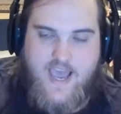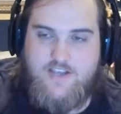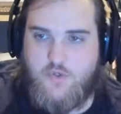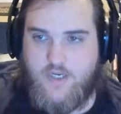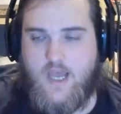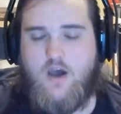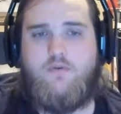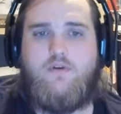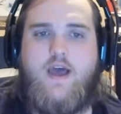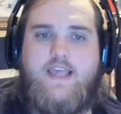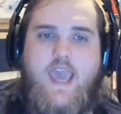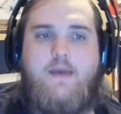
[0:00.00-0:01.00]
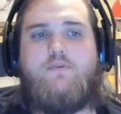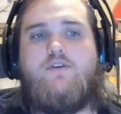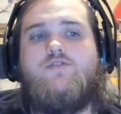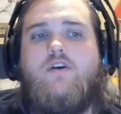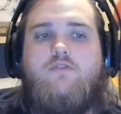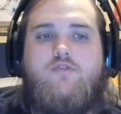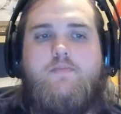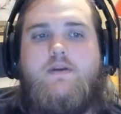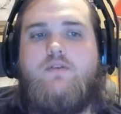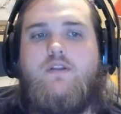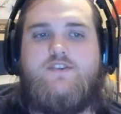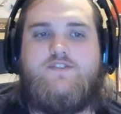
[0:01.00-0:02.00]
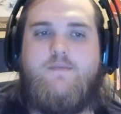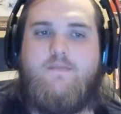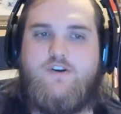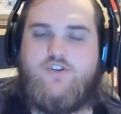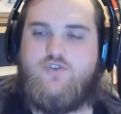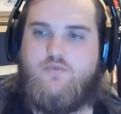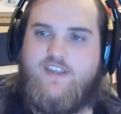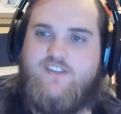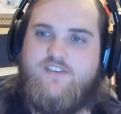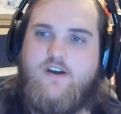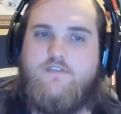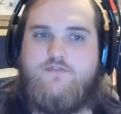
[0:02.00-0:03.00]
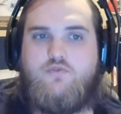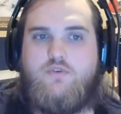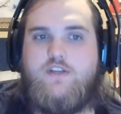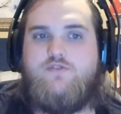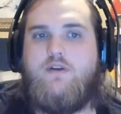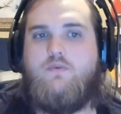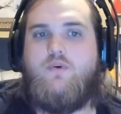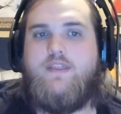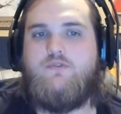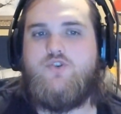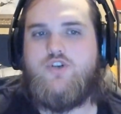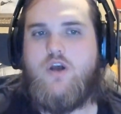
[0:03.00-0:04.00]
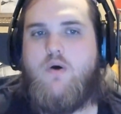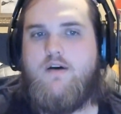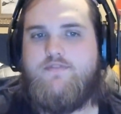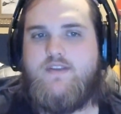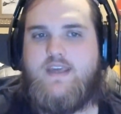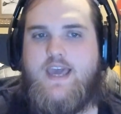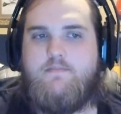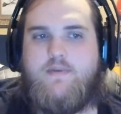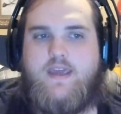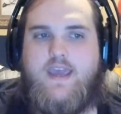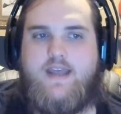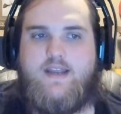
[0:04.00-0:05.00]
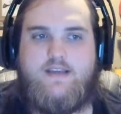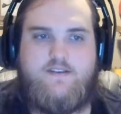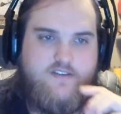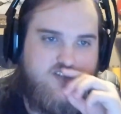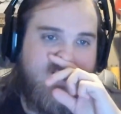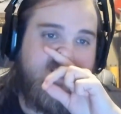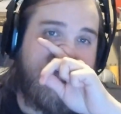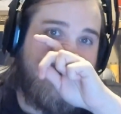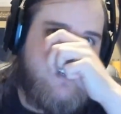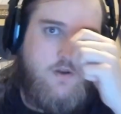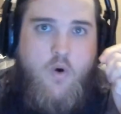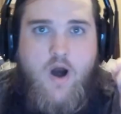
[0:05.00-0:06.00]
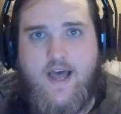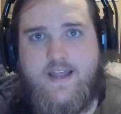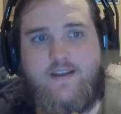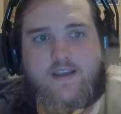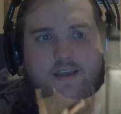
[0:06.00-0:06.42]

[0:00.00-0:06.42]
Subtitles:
as we know, a gameplay trailer would be released on March 23rd of 2021 that would show off the game mechanics, such as squad